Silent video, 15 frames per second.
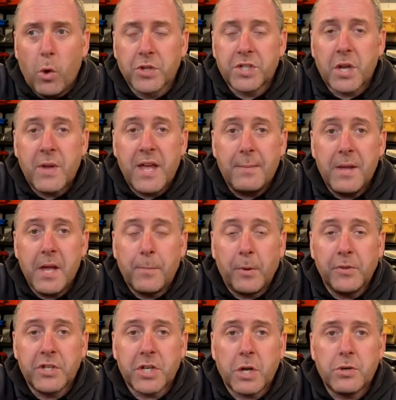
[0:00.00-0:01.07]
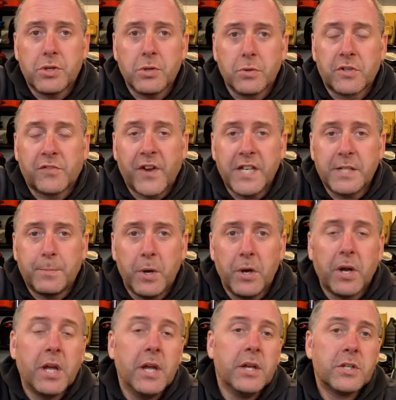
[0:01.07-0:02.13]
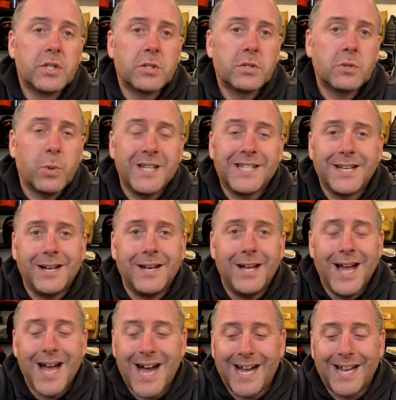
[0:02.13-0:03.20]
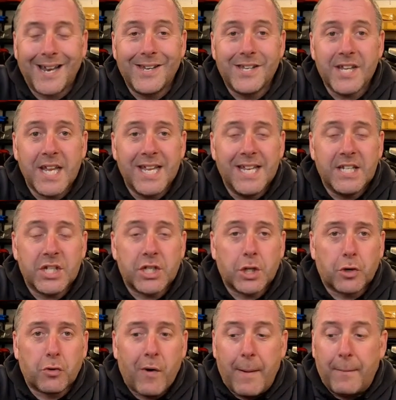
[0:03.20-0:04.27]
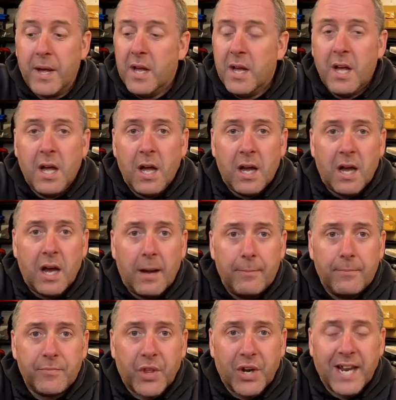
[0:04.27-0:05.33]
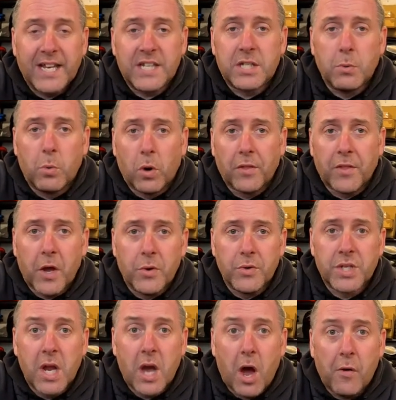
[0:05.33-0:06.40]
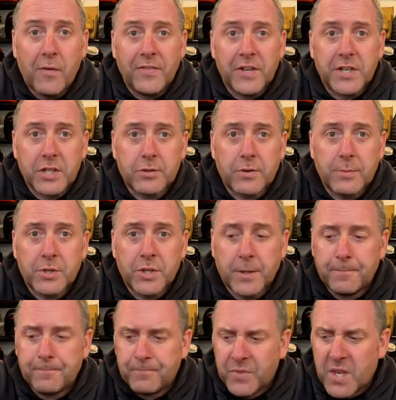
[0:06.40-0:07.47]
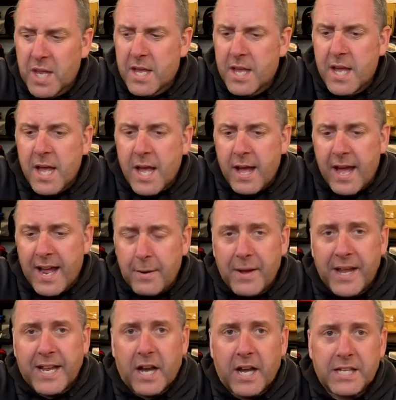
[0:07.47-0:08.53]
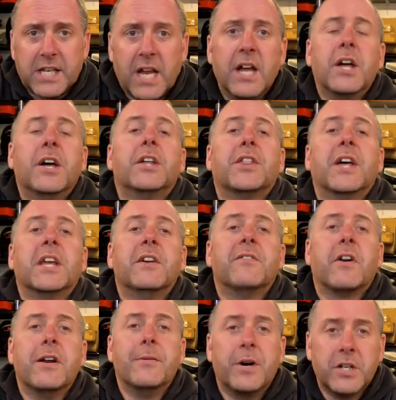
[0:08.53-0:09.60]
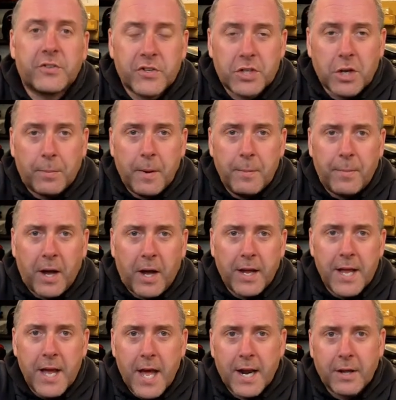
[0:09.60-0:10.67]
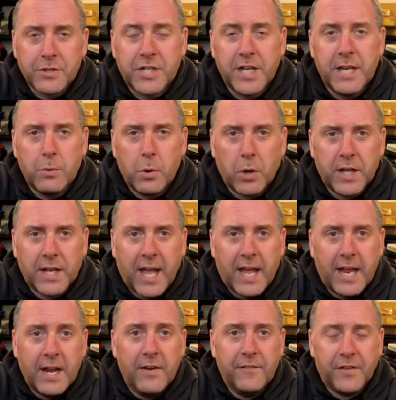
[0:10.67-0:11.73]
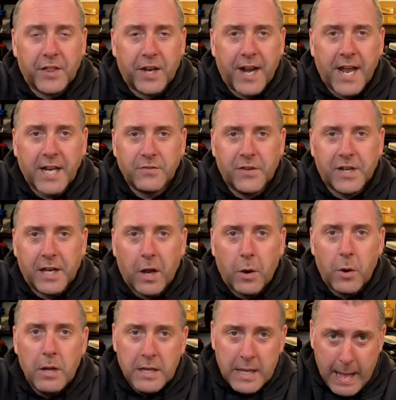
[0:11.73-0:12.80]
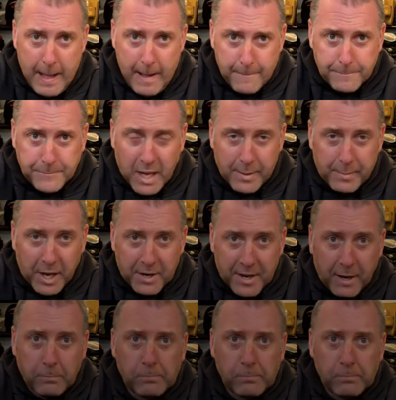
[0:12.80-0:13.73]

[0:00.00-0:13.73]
Also, hit me up on the socials, Facebook, Twitter and Instagram. The links to all of those are in the description. Anyway, guys, thank you very much for stopping by, and I'll see you all again for the next video. Bye bye